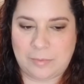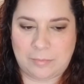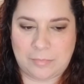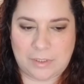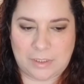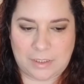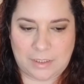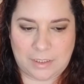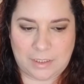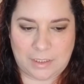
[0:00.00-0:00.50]

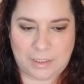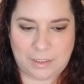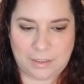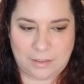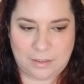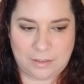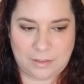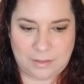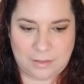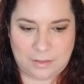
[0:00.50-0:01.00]
my
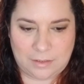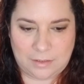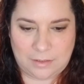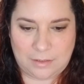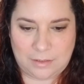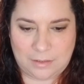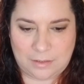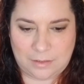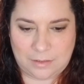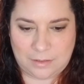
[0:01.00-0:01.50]

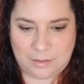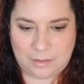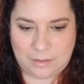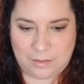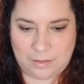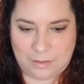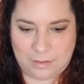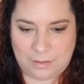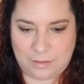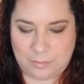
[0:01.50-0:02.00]

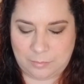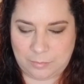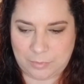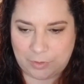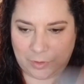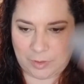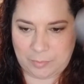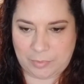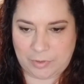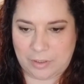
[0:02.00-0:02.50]

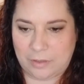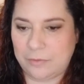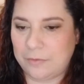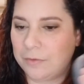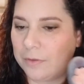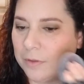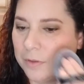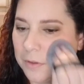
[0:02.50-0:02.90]
Beauty Puff